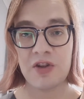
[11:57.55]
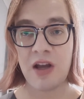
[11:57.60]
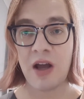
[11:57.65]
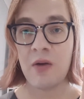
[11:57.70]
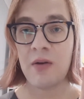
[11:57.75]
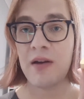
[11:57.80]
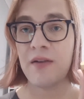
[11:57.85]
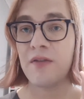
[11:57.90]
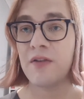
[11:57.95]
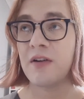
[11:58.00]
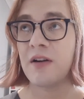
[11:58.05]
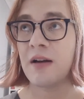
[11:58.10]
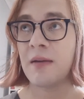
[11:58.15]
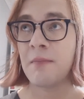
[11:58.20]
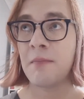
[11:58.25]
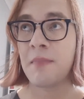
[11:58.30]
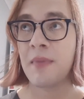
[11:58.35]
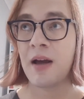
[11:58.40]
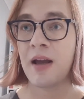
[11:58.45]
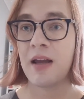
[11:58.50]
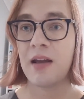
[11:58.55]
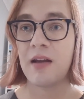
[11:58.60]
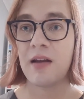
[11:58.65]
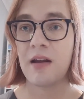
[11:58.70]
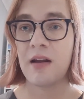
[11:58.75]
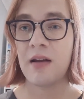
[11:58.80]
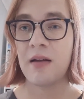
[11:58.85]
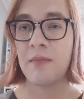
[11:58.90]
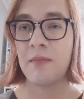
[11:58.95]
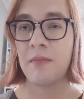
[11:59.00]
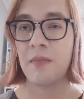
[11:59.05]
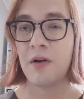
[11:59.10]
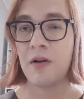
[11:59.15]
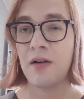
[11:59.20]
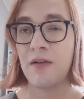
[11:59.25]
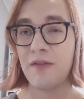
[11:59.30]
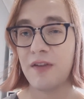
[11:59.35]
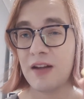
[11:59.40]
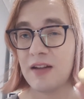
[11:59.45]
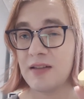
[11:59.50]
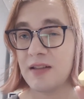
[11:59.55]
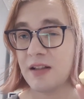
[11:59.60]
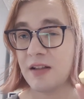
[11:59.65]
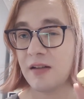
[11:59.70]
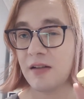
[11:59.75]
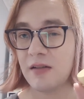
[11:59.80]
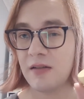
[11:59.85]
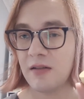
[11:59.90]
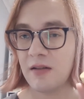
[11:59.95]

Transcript: however it might come off easier.